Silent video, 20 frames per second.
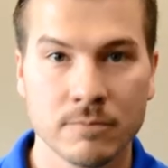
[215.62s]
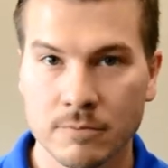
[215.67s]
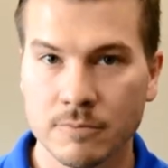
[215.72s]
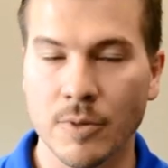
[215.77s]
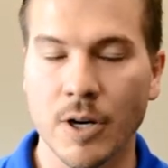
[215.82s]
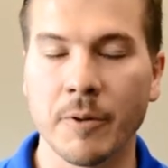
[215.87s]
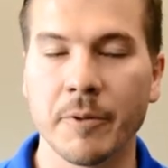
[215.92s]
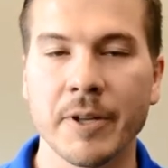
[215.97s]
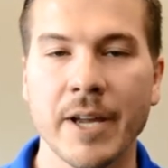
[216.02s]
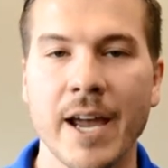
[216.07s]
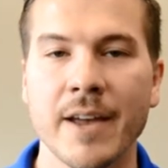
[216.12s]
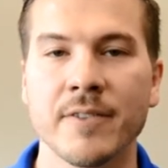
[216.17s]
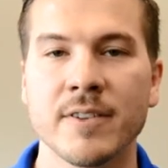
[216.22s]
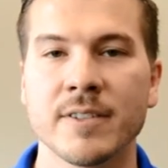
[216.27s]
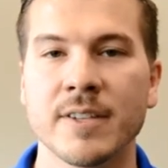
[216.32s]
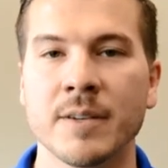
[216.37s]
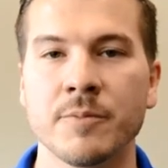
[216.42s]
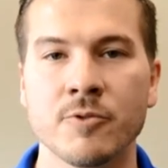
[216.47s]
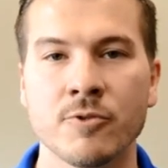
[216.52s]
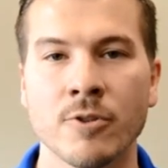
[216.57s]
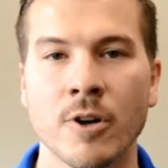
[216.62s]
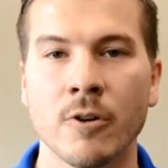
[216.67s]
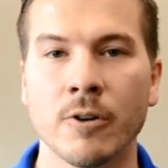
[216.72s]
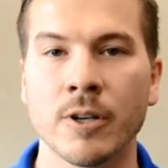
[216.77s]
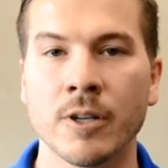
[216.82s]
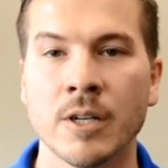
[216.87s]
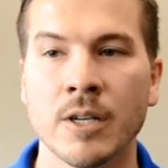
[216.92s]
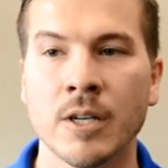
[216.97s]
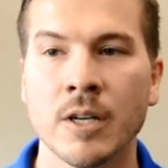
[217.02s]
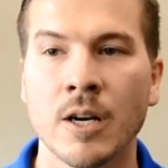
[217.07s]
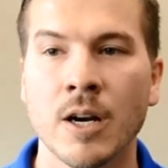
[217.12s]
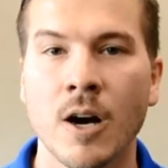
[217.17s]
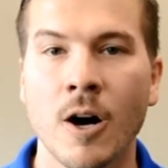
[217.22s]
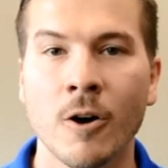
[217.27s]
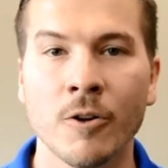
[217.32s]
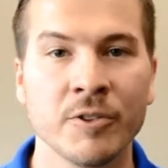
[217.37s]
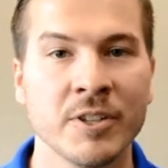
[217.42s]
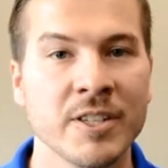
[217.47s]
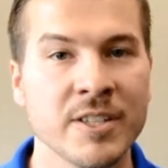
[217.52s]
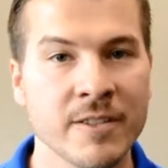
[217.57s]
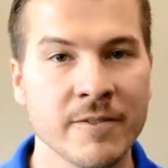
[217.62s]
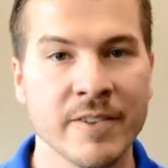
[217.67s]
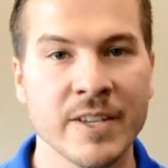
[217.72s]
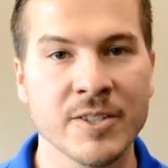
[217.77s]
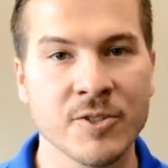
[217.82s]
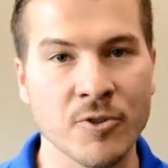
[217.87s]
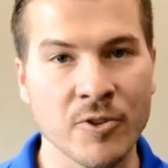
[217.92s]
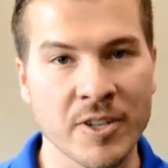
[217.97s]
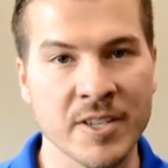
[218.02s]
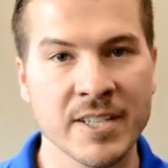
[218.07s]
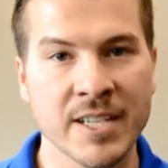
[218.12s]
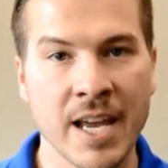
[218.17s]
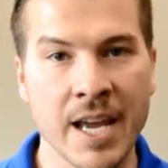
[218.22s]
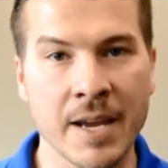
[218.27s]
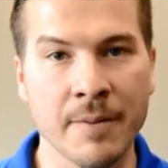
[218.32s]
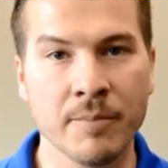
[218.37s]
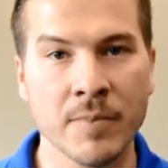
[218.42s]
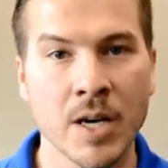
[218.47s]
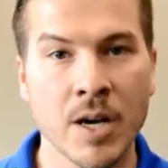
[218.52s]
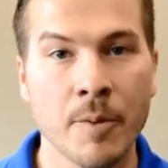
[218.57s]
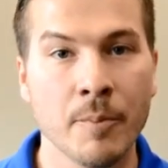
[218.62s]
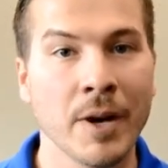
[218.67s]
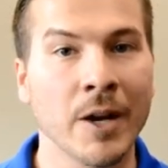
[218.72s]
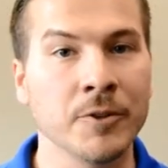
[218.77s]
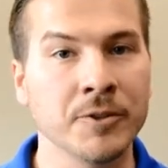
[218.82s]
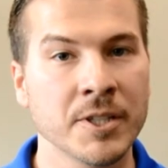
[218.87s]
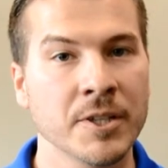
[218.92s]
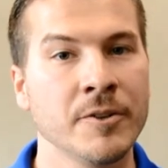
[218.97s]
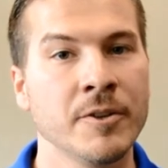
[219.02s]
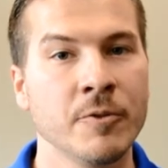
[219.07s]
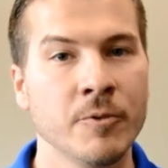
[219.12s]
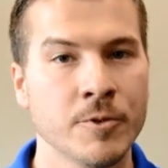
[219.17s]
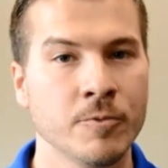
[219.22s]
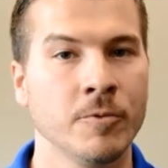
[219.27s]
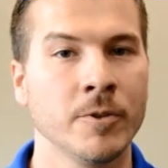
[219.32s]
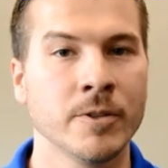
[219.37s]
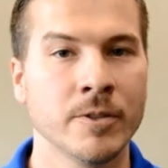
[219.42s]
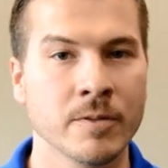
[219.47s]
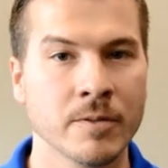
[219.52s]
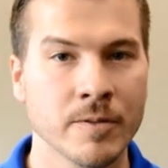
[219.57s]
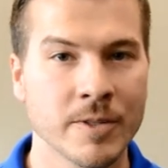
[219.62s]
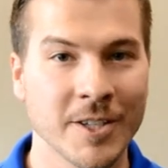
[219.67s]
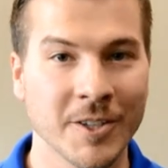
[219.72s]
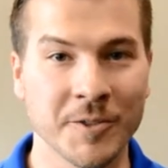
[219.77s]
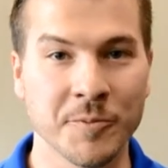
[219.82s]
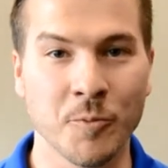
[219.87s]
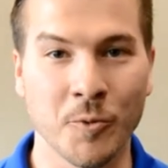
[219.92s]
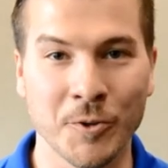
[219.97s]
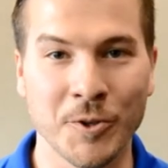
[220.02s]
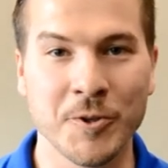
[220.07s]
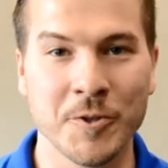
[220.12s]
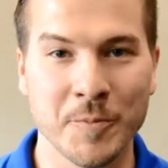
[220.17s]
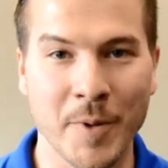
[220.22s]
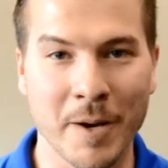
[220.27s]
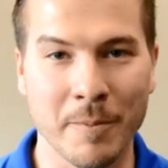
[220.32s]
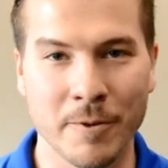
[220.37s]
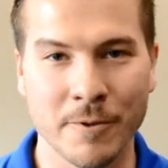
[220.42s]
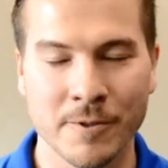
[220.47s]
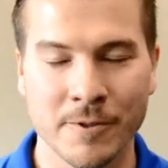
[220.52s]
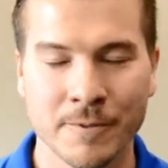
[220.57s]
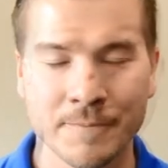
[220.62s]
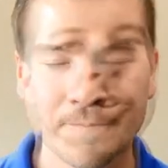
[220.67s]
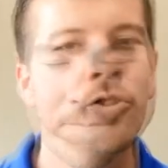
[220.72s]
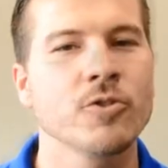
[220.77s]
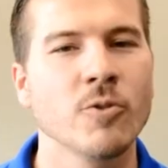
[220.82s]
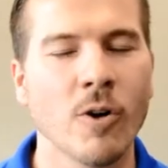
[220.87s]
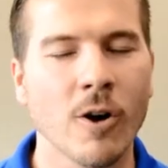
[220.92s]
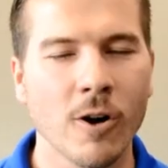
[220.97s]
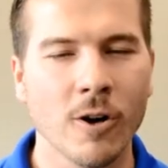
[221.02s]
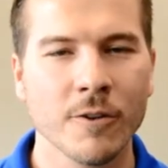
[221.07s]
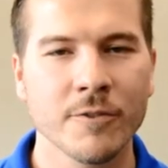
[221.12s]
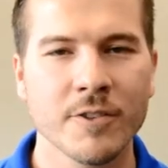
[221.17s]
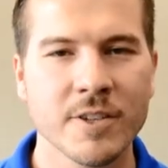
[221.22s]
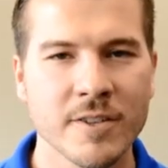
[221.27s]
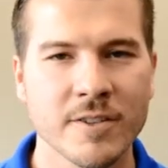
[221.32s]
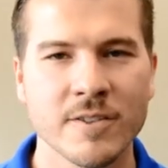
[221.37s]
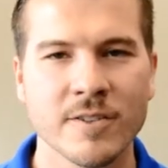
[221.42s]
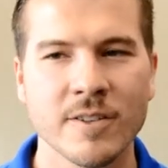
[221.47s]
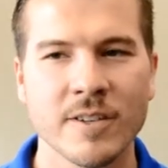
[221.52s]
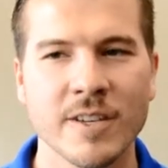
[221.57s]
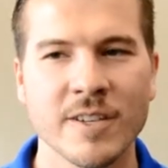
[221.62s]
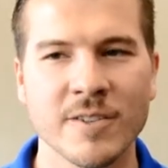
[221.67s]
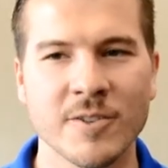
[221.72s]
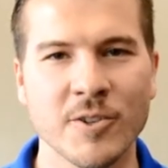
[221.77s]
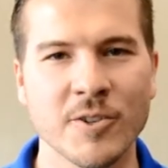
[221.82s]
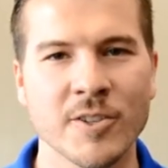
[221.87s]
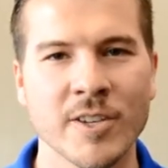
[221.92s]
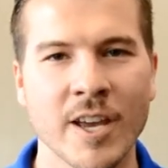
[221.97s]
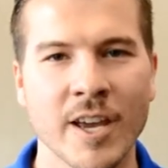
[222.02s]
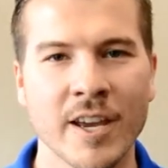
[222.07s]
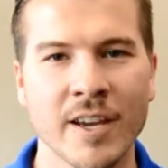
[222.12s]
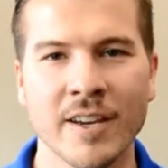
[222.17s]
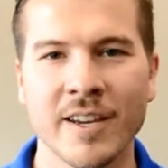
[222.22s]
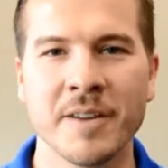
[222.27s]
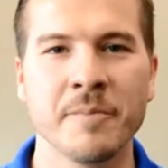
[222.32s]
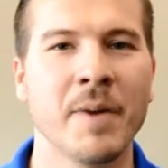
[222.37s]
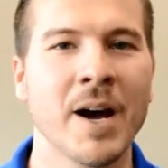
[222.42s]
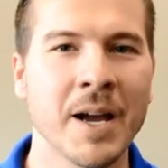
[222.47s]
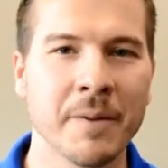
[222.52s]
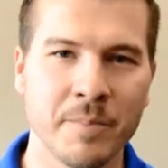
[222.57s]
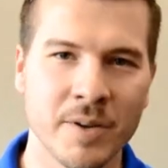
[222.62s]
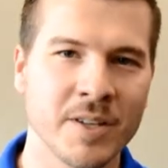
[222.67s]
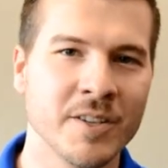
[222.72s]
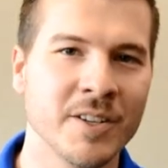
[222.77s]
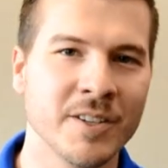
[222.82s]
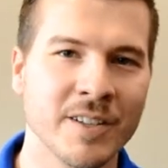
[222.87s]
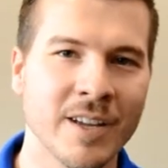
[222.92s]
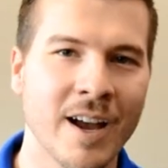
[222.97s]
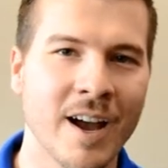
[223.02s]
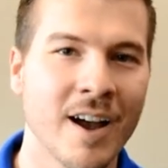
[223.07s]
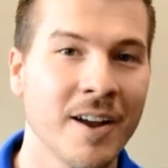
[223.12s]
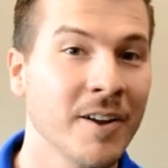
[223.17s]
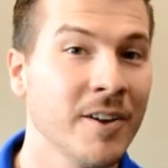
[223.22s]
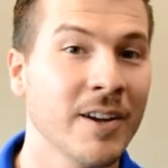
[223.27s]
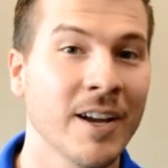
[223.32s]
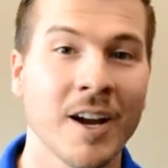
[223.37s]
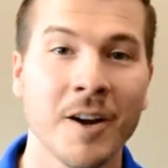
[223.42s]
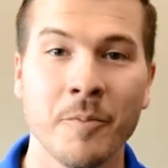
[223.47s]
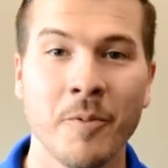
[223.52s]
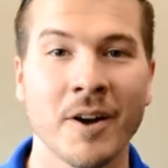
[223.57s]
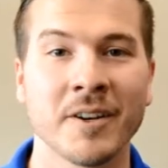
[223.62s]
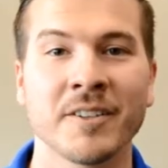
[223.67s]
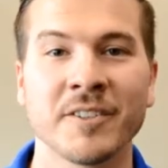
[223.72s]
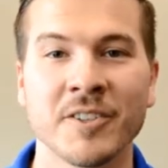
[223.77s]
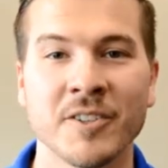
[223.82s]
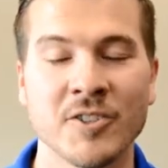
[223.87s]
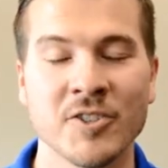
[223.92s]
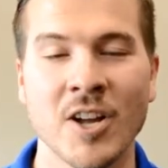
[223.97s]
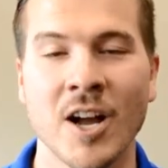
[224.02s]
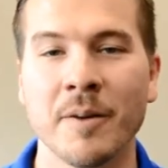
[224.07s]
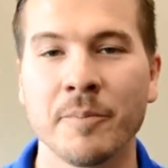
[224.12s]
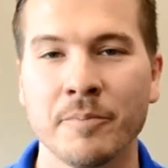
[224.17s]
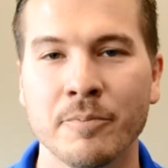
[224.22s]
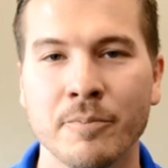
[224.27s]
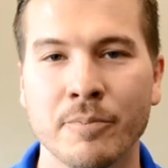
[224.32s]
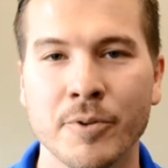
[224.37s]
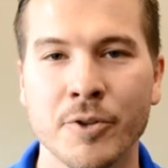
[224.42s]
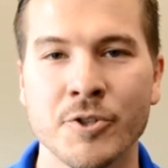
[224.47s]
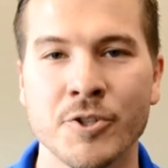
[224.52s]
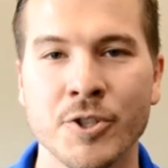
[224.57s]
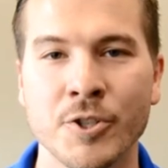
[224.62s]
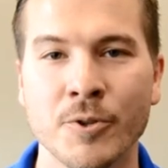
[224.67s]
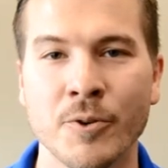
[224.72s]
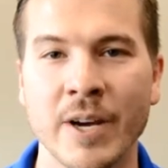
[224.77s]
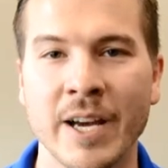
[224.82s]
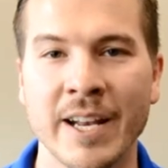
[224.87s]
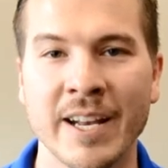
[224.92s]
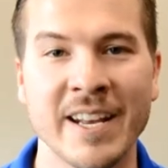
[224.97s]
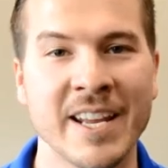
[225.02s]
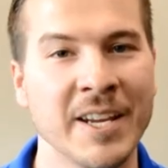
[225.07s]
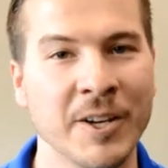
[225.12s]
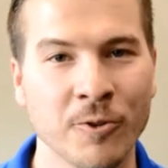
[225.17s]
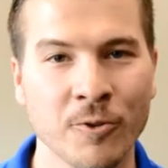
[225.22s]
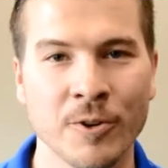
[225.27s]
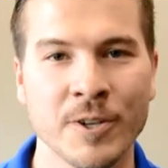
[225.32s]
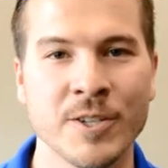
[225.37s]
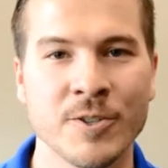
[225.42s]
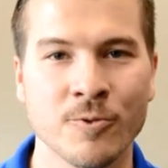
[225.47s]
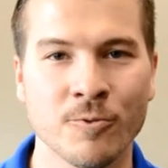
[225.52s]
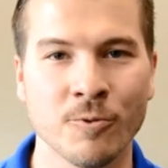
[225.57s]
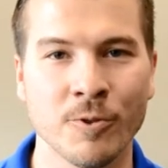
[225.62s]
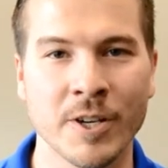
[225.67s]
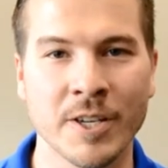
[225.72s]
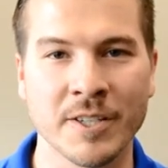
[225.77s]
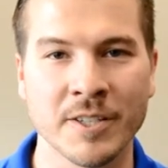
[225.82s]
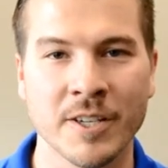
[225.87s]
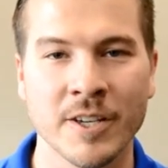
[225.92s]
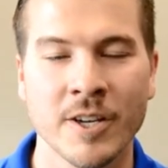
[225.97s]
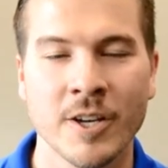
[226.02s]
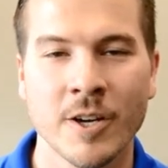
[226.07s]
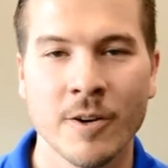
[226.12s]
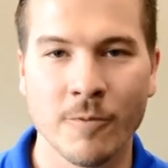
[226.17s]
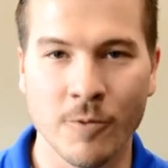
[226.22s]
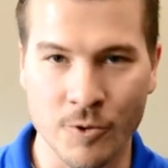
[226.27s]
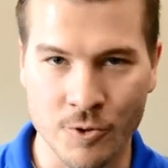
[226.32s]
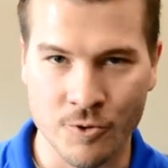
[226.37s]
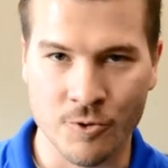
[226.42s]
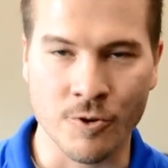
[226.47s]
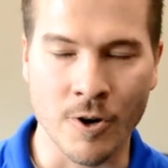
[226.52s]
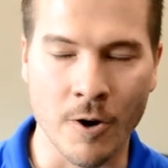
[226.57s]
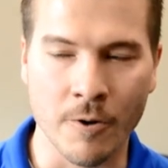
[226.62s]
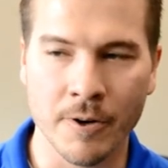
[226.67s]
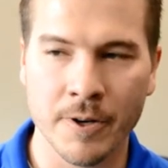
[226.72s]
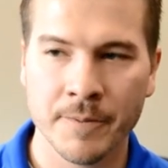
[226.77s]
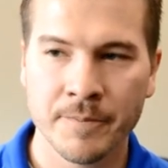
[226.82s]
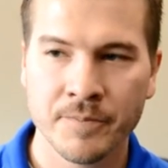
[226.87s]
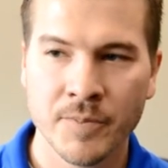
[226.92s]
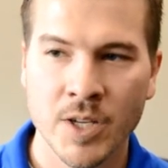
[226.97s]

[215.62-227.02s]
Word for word: probably had the same stroke. All these events are the same, but I'll tell you which one sells more newspapers. So all of this is to say, in my opinion, chiropractic does not put you at an increased risk for stroke.